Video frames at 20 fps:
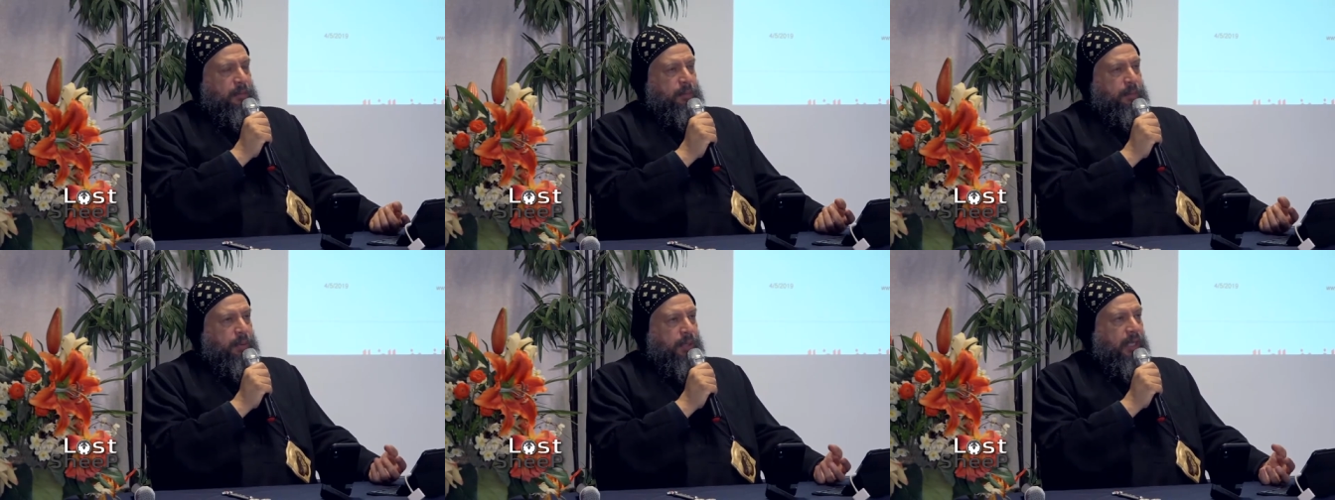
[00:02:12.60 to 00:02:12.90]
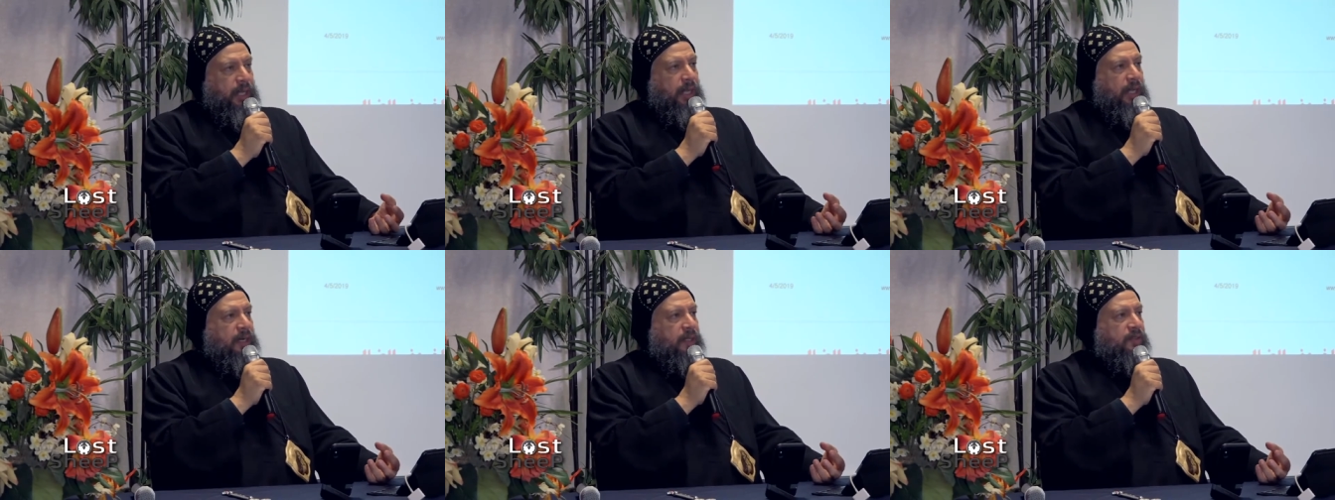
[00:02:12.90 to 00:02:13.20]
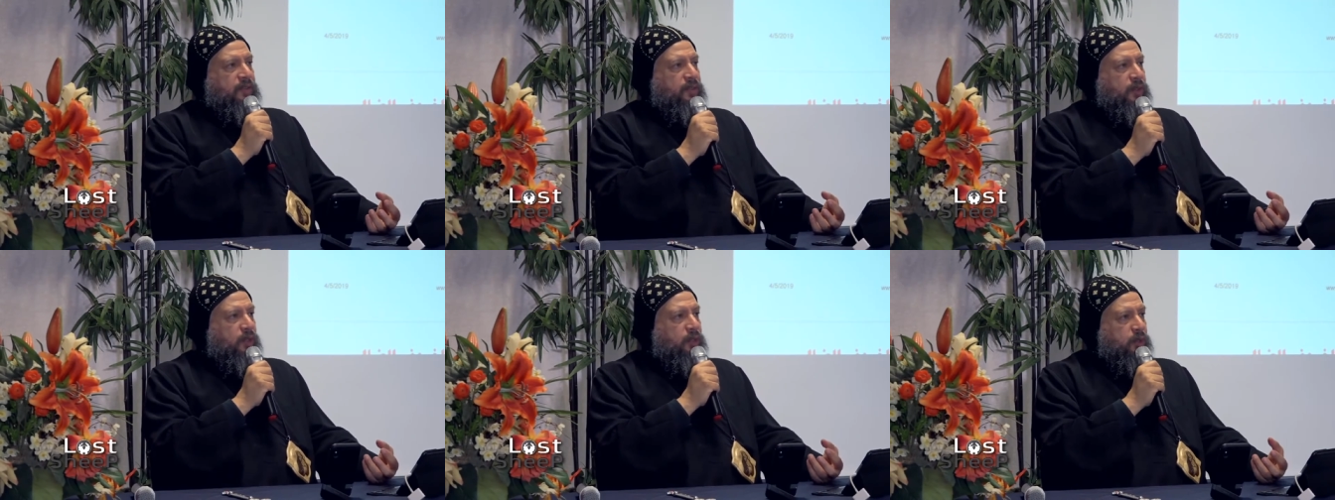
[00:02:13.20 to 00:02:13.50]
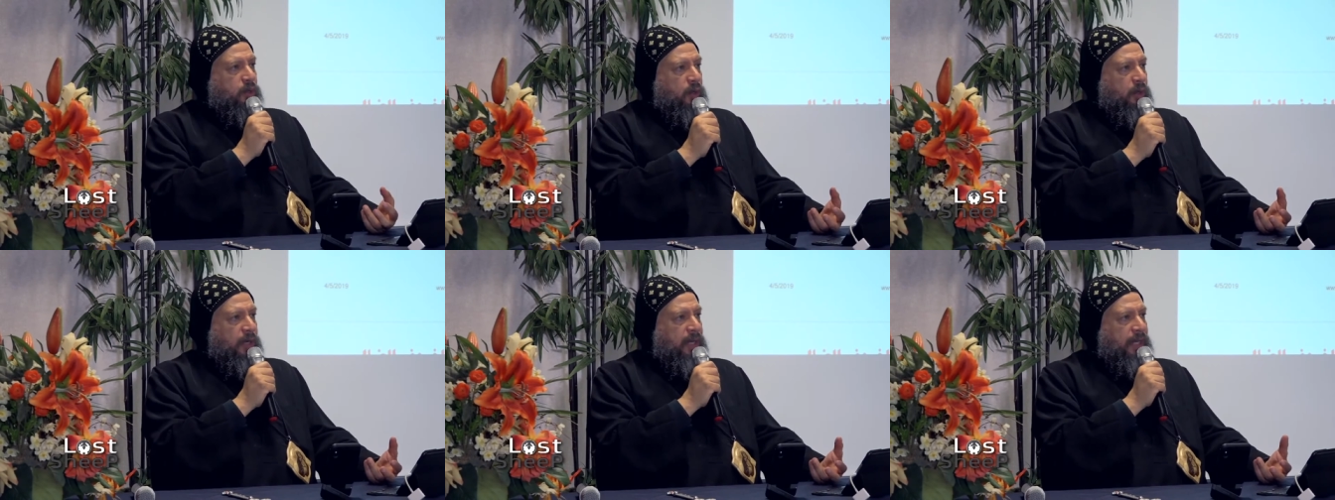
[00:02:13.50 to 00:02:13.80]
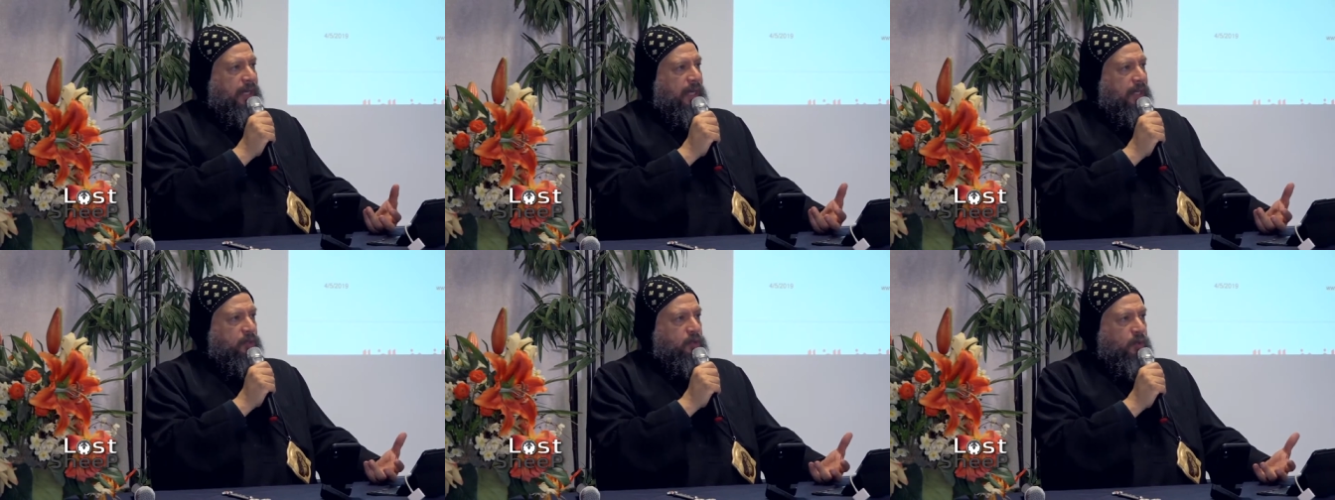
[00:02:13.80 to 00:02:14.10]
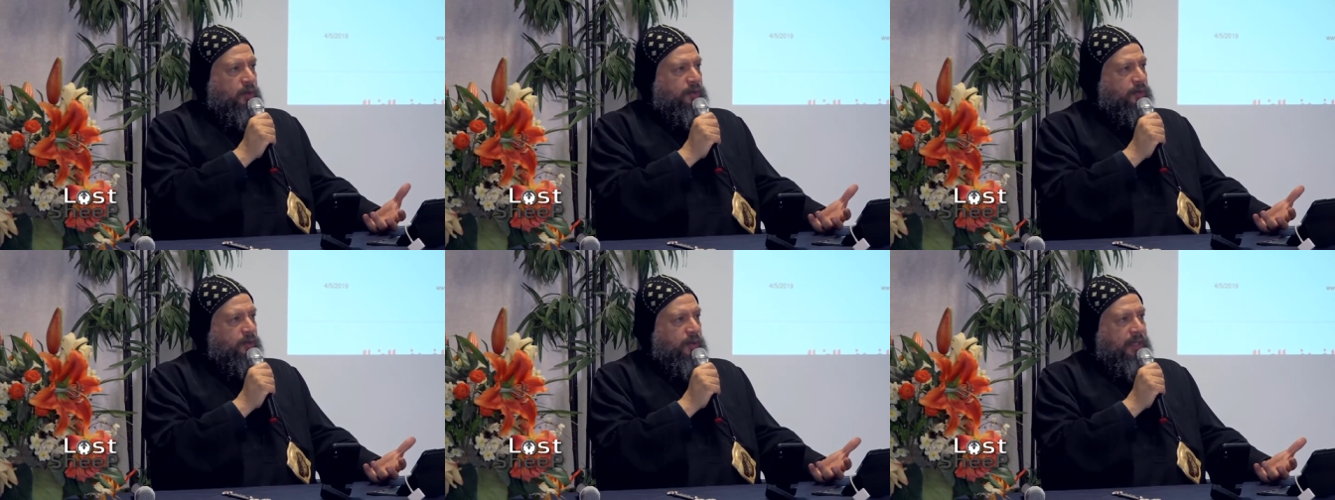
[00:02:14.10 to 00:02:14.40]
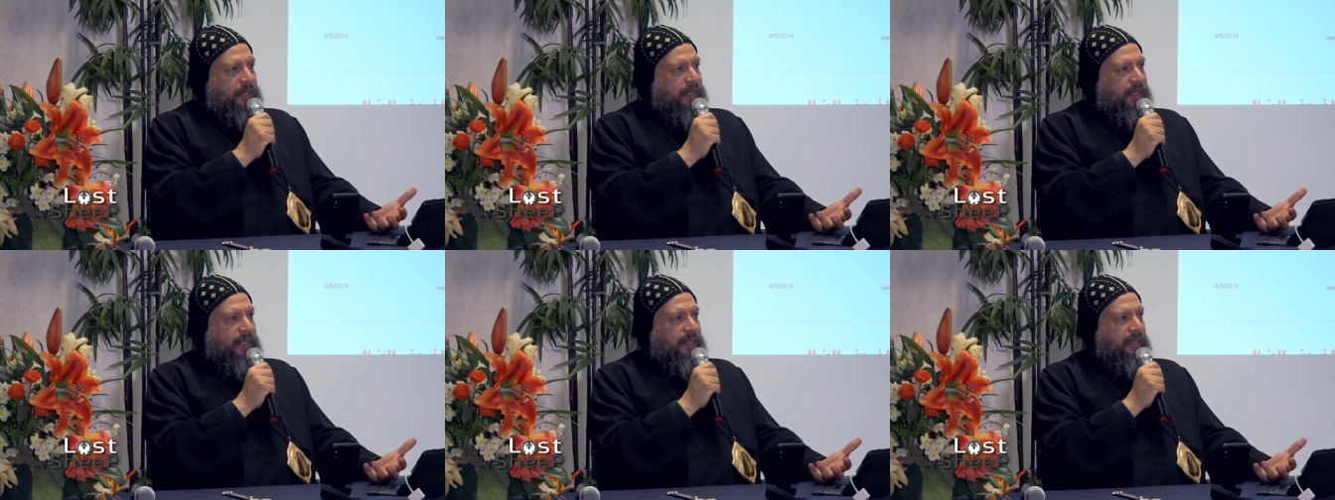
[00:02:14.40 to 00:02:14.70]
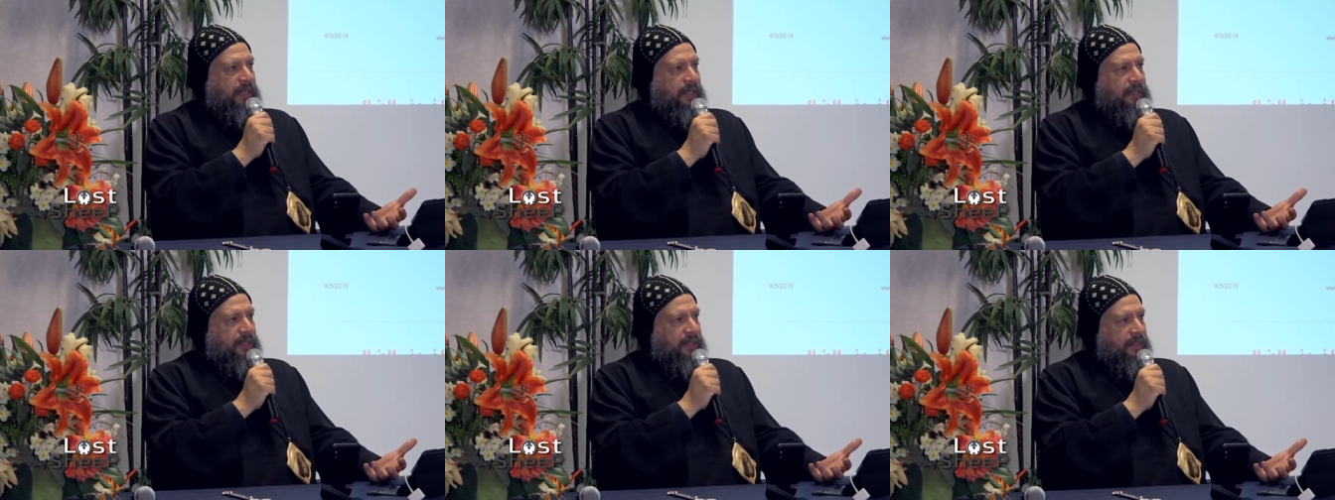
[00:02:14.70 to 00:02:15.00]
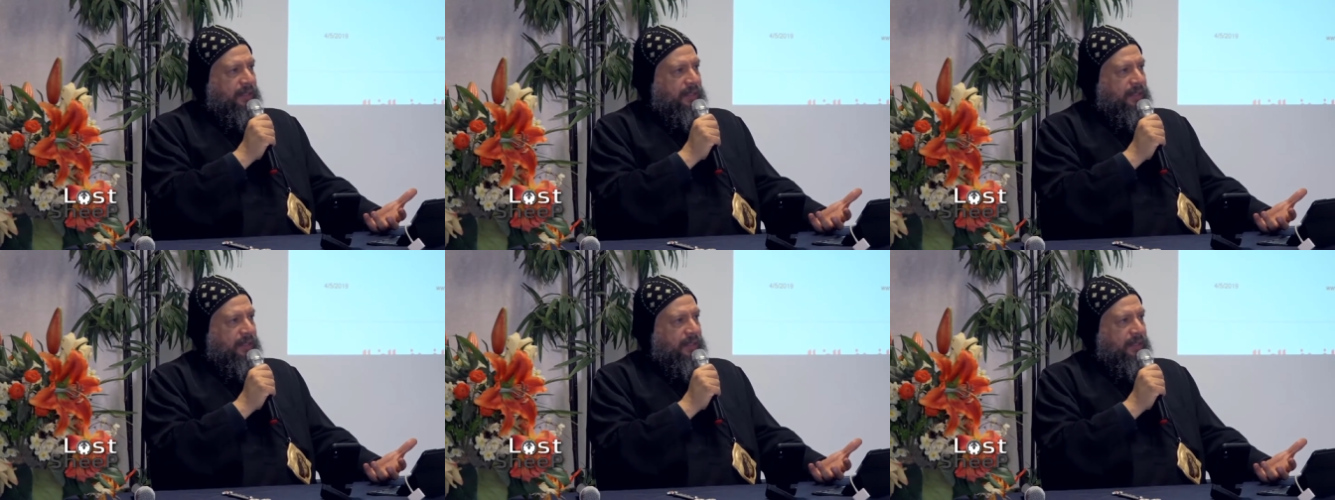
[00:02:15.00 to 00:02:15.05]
prayer is not only a tool for healing,